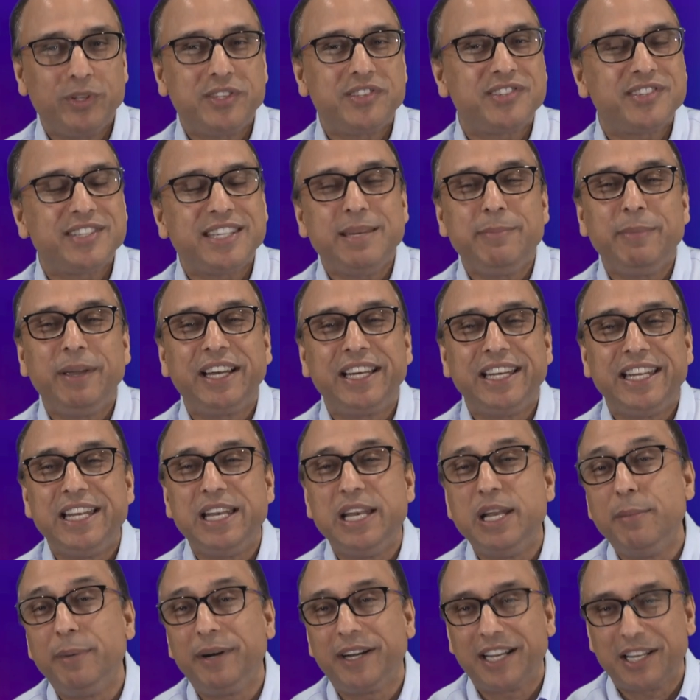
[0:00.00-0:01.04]
with seemingly
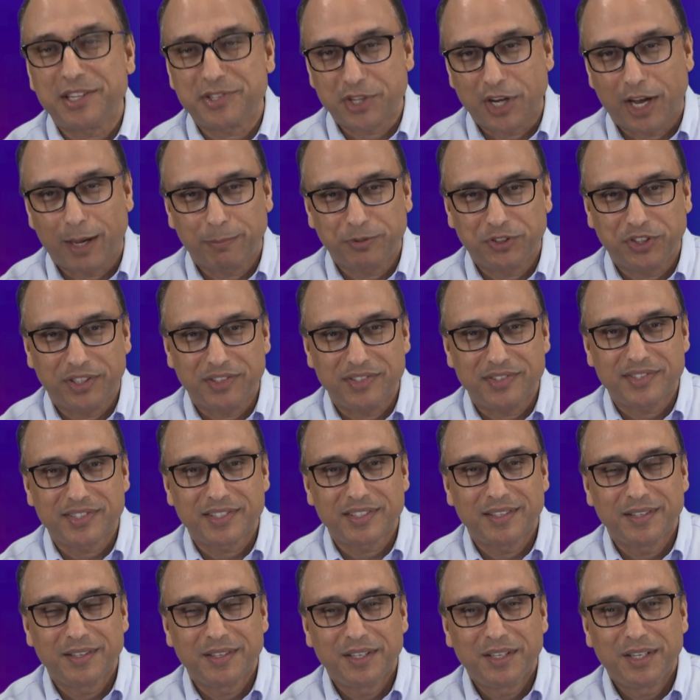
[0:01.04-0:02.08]
limitless options.